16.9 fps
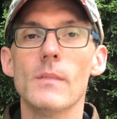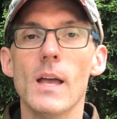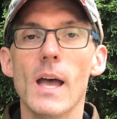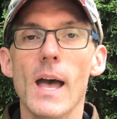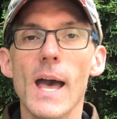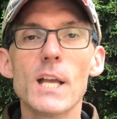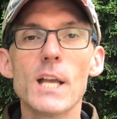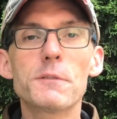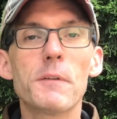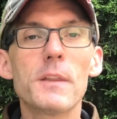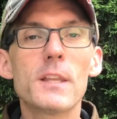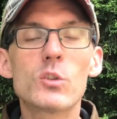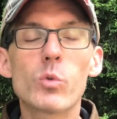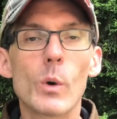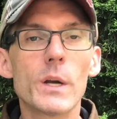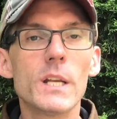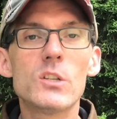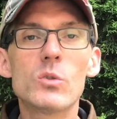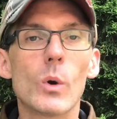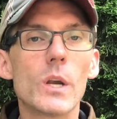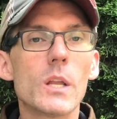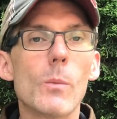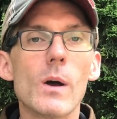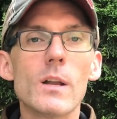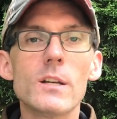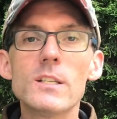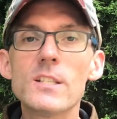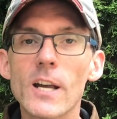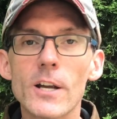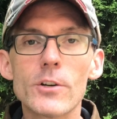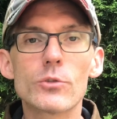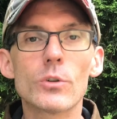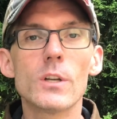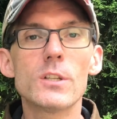As for the 2021
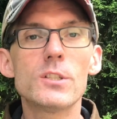Tundra,